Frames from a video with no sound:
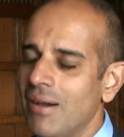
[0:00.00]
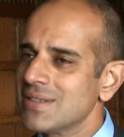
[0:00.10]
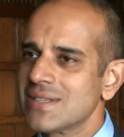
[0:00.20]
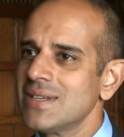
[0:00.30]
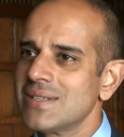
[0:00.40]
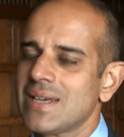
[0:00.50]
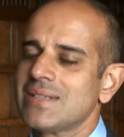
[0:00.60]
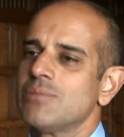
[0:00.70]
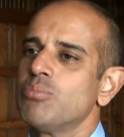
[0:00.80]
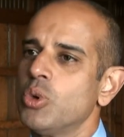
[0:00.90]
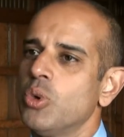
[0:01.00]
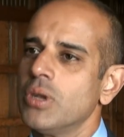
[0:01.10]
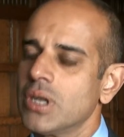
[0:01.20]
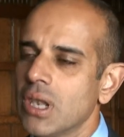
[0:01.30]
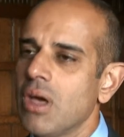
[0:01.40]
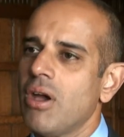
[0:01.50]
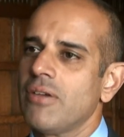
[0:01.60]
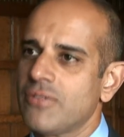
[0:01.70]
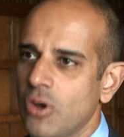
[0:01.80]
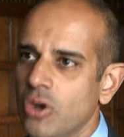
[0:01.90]
IT is as important
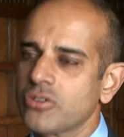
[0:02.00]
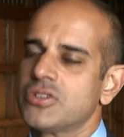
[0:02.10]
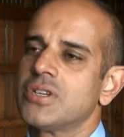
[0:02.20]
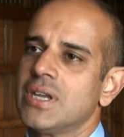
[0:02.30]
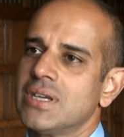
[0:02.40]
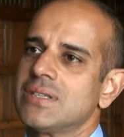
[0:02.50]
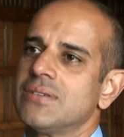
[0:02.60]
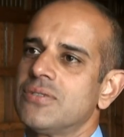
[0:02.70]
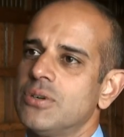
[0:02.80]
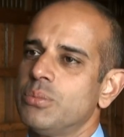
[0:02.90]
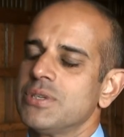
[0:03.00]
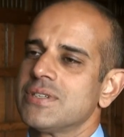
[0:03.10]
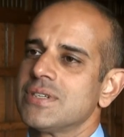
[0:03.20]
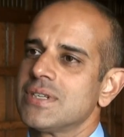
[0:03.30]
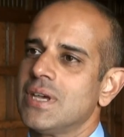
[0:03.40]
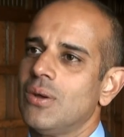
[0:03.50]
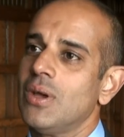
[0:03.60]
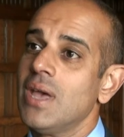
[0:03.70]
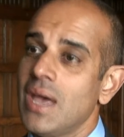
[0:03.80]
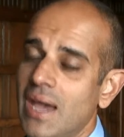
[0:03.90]
life oxygenator for a business now
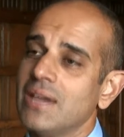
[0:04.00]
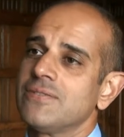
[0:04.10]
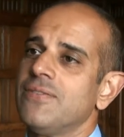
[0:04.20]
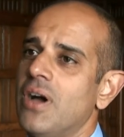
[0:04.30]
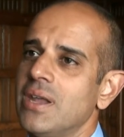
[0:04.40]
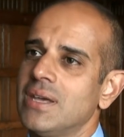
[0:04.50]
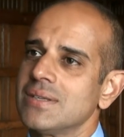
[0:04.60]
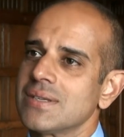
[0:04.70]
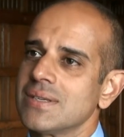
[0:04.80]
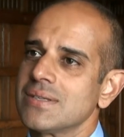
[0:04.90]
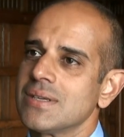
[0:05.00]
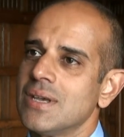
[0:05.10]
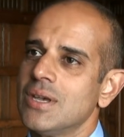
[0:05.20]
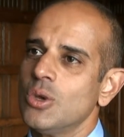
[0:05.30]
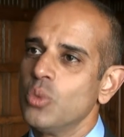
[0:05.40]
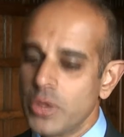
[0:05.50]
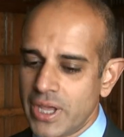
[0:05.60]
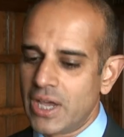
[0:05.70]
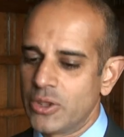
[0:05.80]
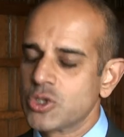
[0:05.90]
as finance is.
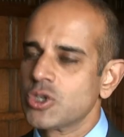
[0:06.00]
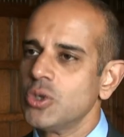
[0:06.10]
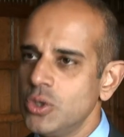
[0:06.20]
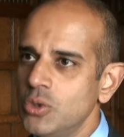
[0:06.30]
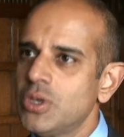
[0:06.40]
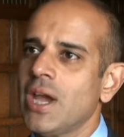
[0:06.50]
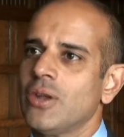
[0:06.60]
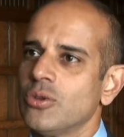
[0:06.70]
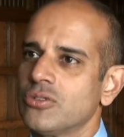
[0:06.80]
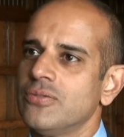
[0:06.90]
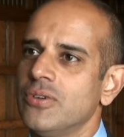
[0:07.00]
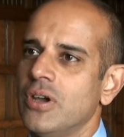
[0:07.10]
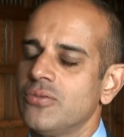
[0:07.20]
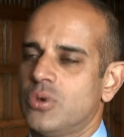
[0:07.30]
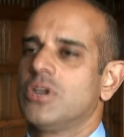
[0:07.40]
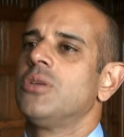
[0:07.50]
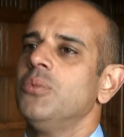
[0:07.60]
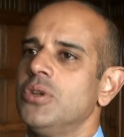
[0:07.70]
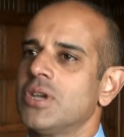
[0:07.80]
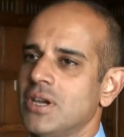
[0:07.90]
Without the two, you cannot survive. We're a
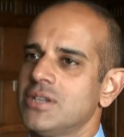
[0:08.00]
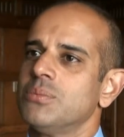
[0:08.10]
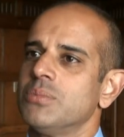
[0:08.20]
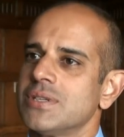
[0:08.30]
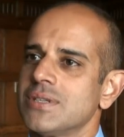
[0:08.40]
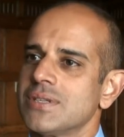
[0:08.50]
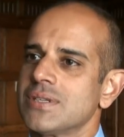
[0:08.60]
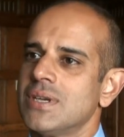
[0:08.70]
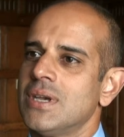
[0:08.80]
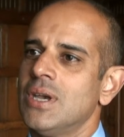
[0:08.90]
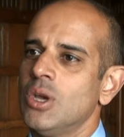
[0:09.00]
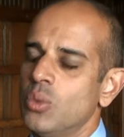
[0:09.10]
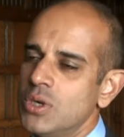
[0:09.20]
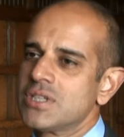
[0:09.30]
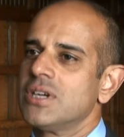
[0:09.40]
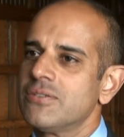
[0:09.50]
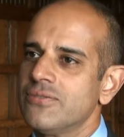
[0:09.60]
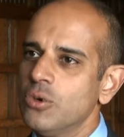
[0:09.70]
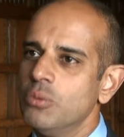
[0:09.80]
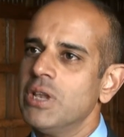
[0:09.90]
communication business. We take
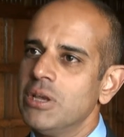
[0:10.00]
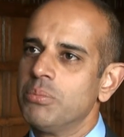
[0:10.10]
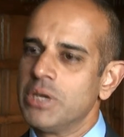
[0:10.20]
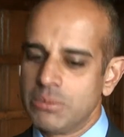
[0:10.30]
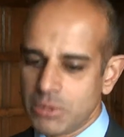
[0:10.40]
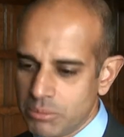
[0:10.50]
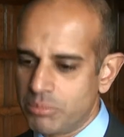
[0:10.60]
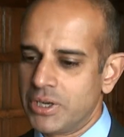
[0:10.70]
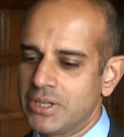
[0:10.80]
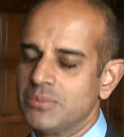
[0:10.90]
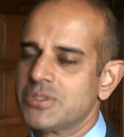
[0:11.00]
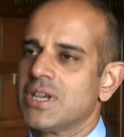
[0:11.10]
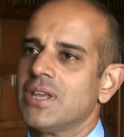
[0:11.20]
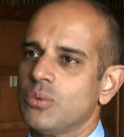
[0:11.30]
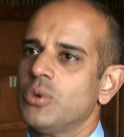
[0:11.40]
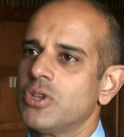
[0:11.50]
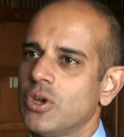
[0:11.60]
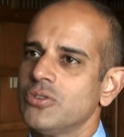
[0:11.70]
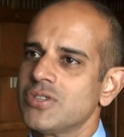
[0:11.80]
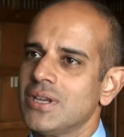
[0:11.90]
4 million people and bring them together with
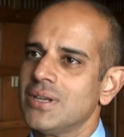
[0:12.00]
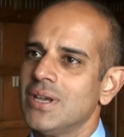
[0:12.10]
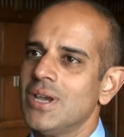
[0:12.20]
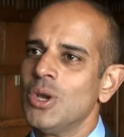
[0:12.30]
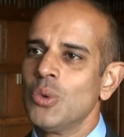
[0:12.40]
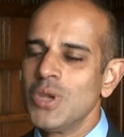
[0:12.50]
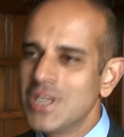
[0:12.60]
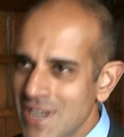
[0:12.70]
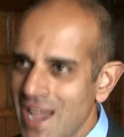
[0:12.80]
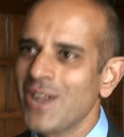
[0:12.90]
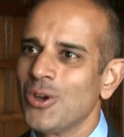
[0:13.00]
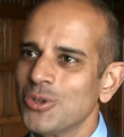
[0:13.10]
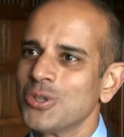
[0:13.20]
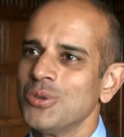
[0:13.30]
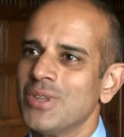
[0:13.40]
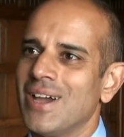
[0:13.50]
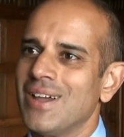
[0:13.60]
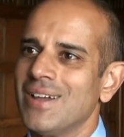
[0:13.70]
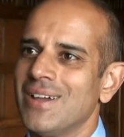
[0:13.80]
content. We cannot do that